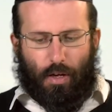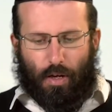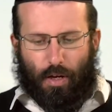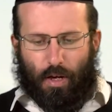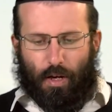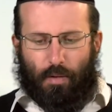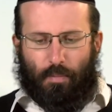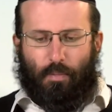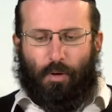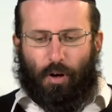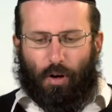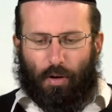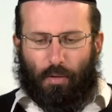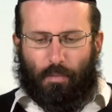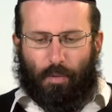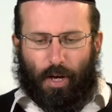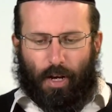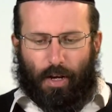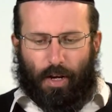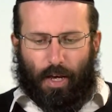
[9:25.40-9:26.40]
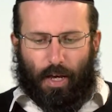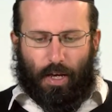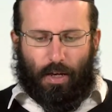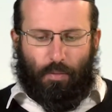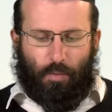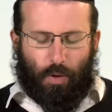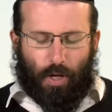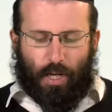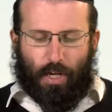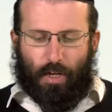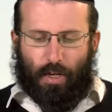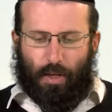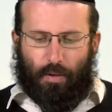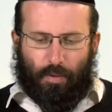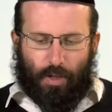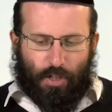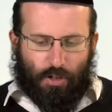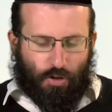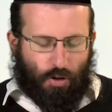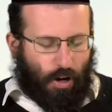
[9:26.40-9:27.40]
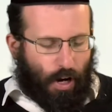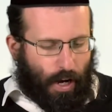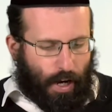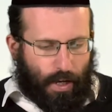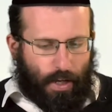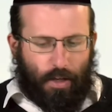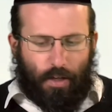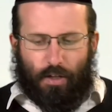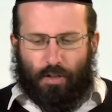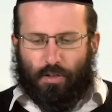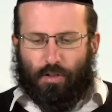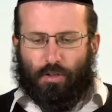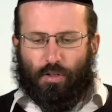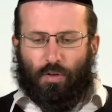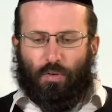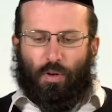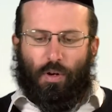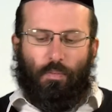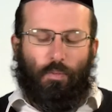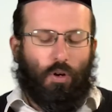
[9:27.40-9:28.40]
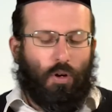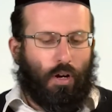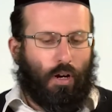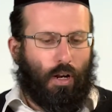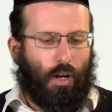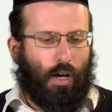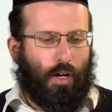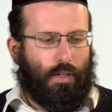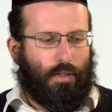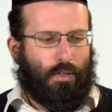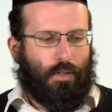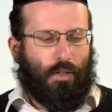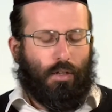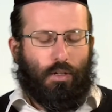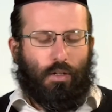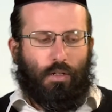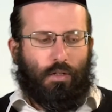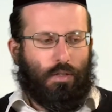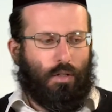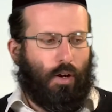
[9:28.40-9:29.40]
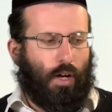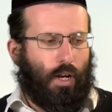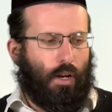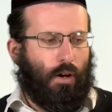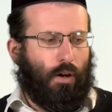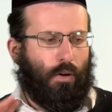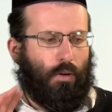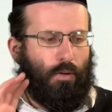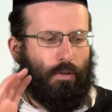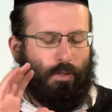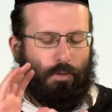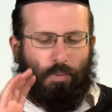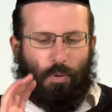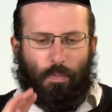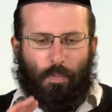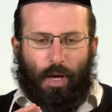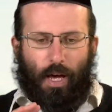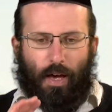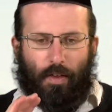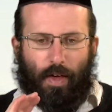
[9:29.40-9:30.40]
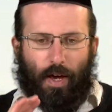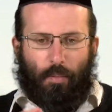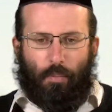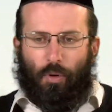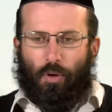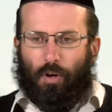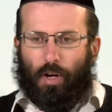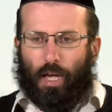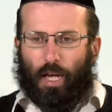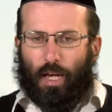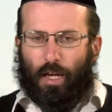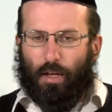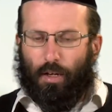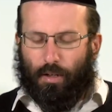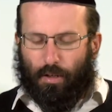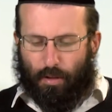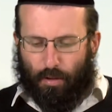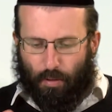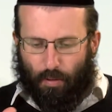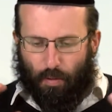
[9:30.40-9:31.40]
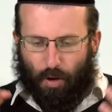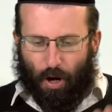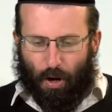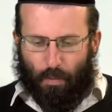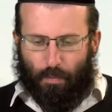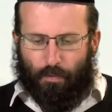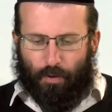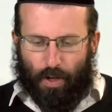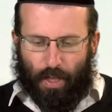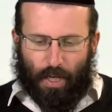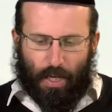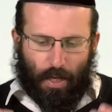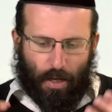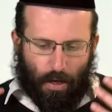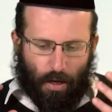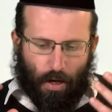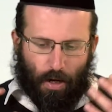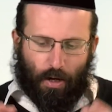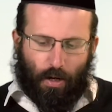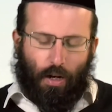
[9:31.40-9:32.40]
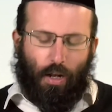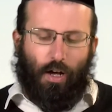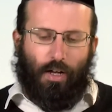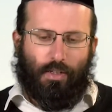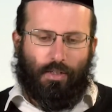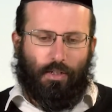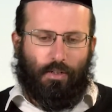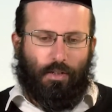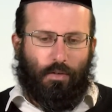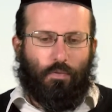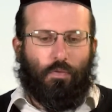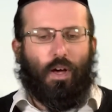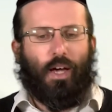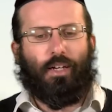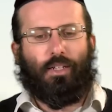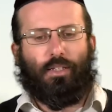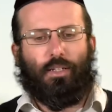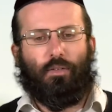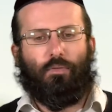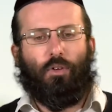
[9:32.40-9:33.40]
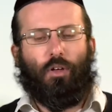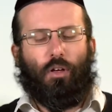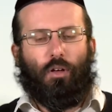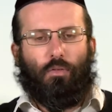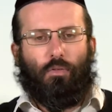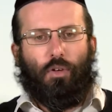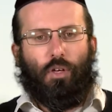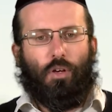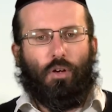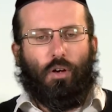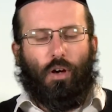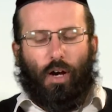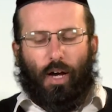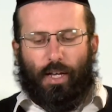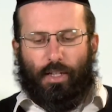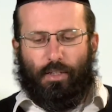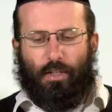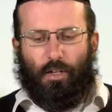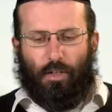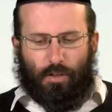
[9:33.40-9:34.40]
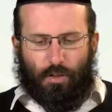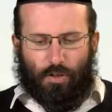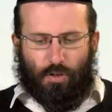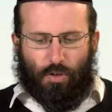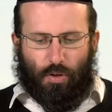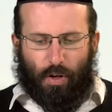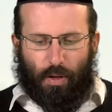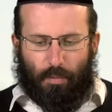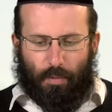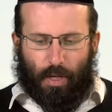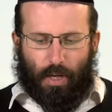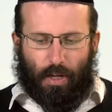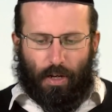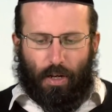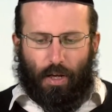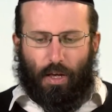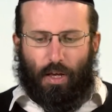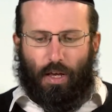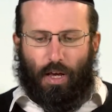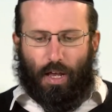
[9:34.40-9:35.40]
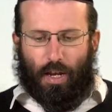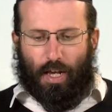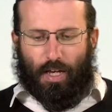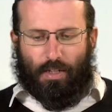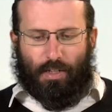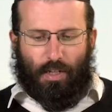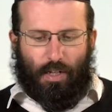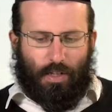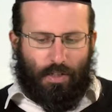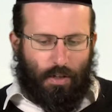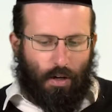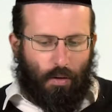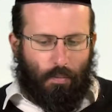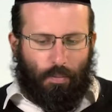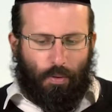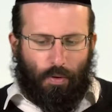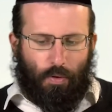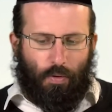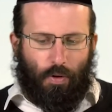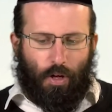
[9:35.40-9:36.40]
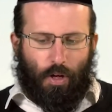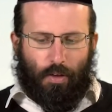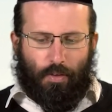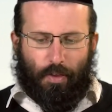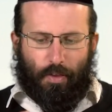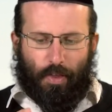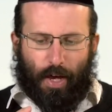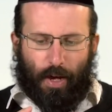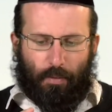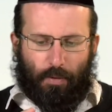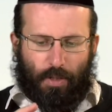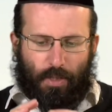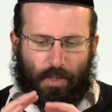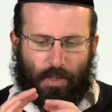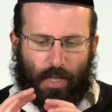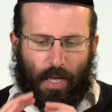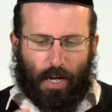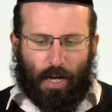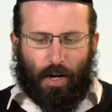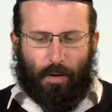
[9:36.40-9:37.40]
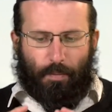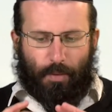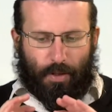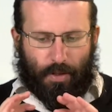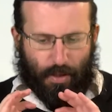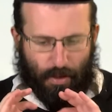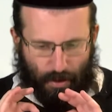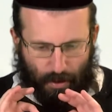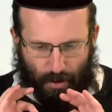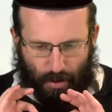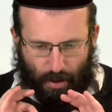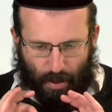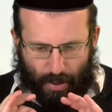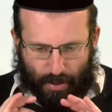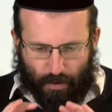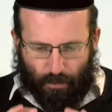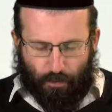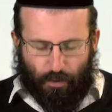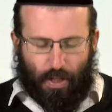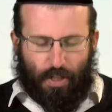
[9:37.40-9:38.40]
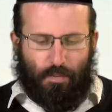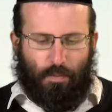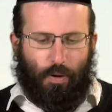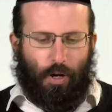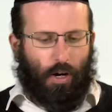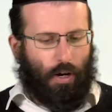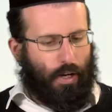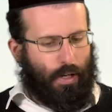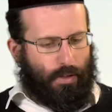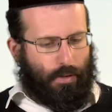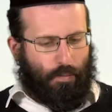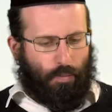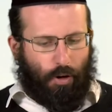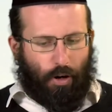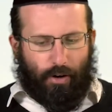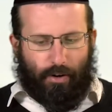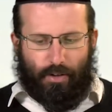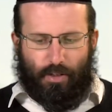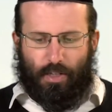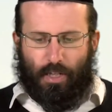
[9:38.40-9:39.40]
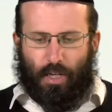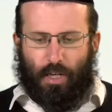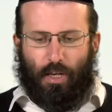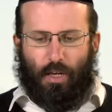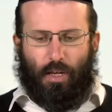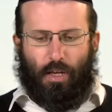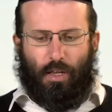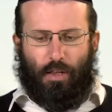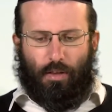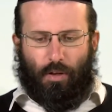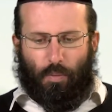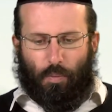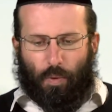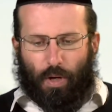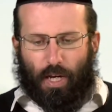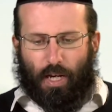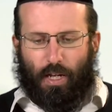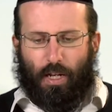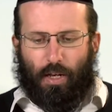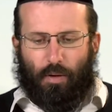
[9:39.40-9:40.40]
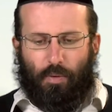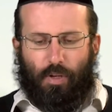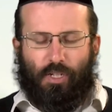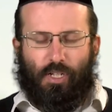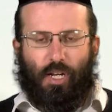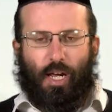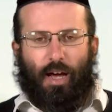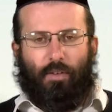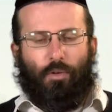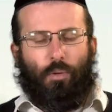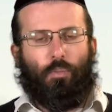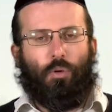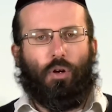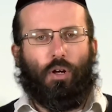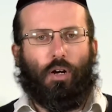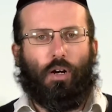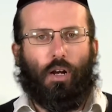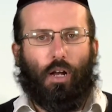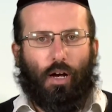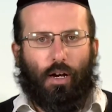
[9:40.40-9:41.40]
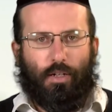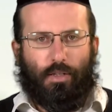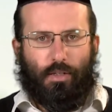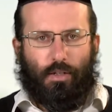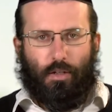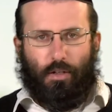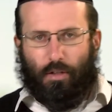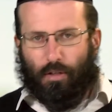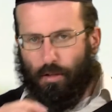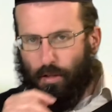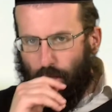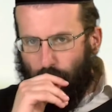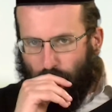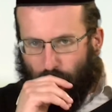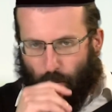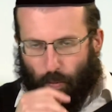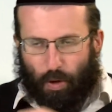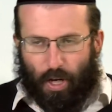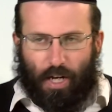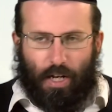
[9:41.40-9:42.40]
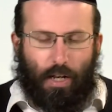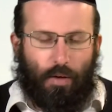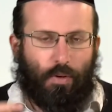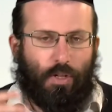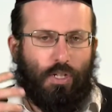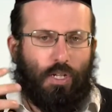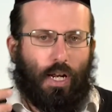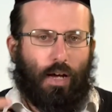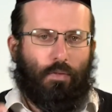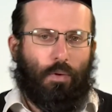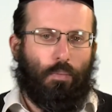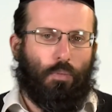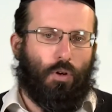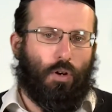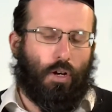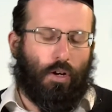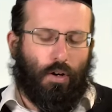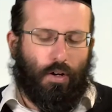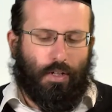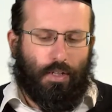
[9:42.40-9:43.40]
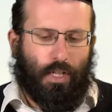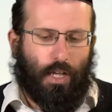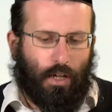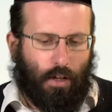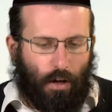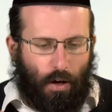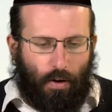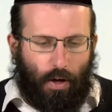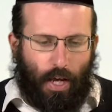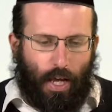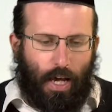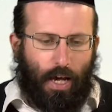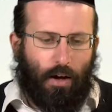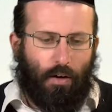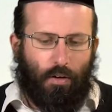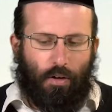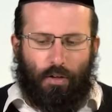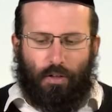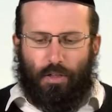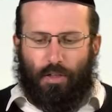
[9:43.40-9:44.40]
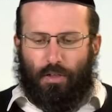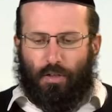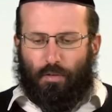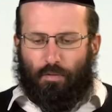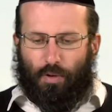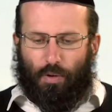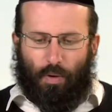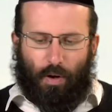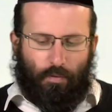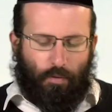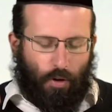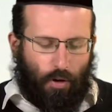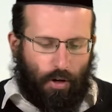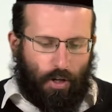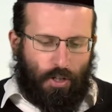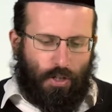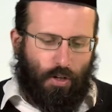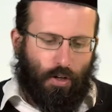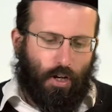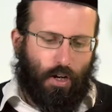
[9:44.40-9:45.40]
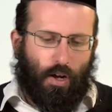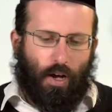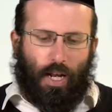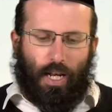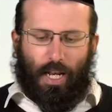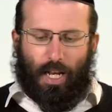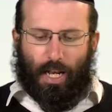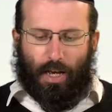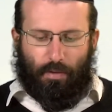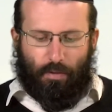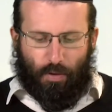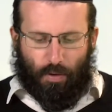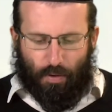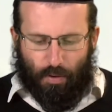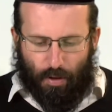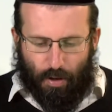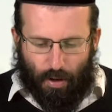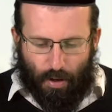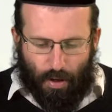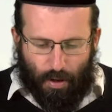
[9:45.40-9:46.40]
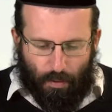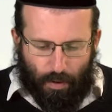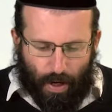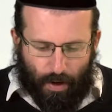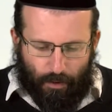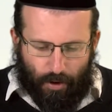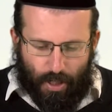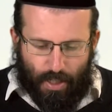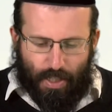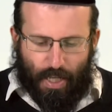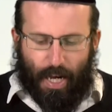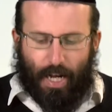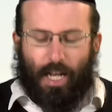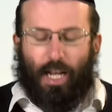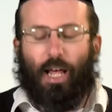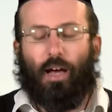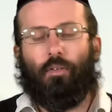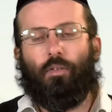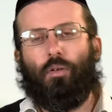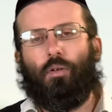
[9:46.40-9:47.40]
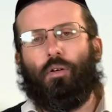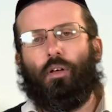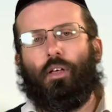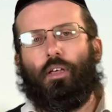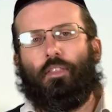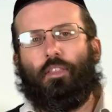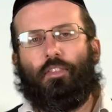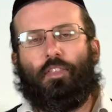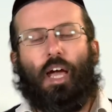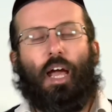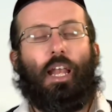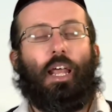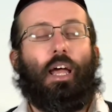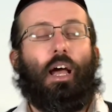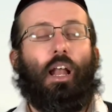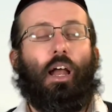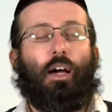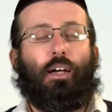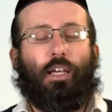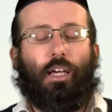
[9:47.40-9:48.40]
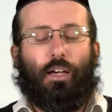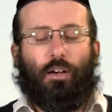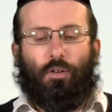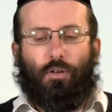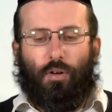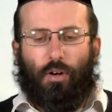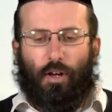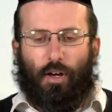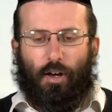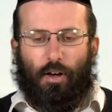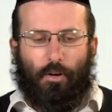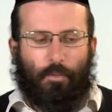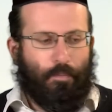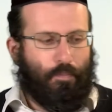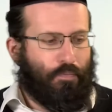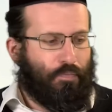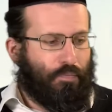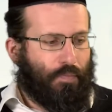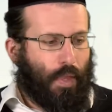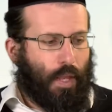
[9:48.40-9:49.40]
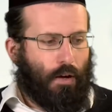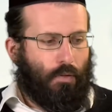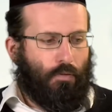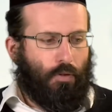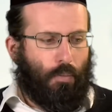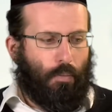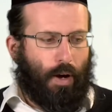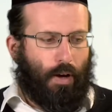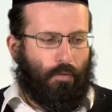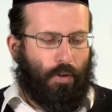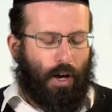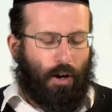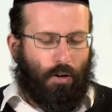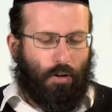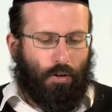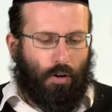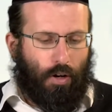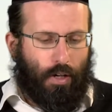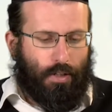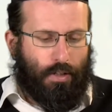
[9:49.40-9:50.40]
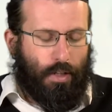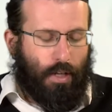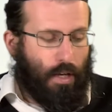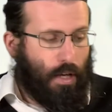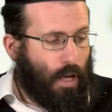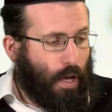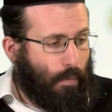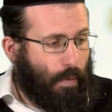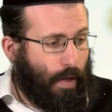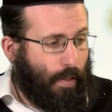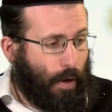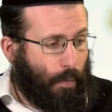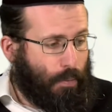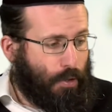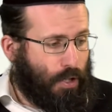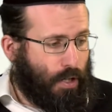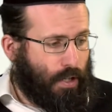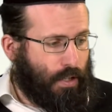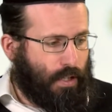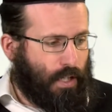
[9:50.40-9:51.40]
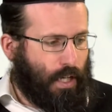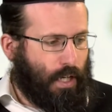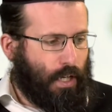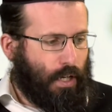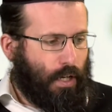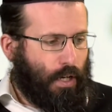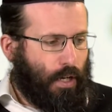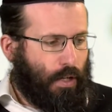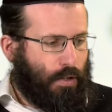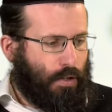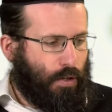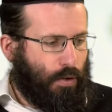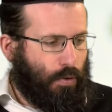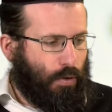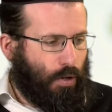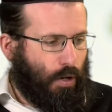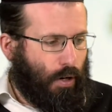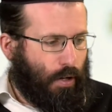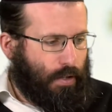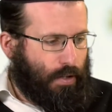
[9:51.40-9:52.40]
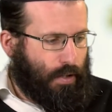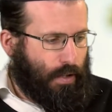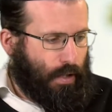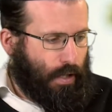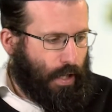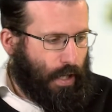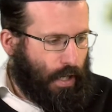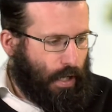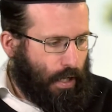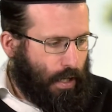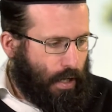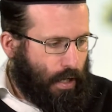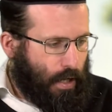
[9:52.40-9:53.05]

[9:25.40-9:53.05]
on Monday, weekly, we try to do an Emuna class. So I know to prepare that morning, hopefully a class that's effective for you guys to join me in. And that's an example that was set up as a fixed part, as a priority, that weekly we should have a Emuna class. The weekly we should have Emuna content going out through Rav Arush on a nightly level. We have on a daily level the daily halakhic corner from Rav Elgrod. And we have the opportunity to constantly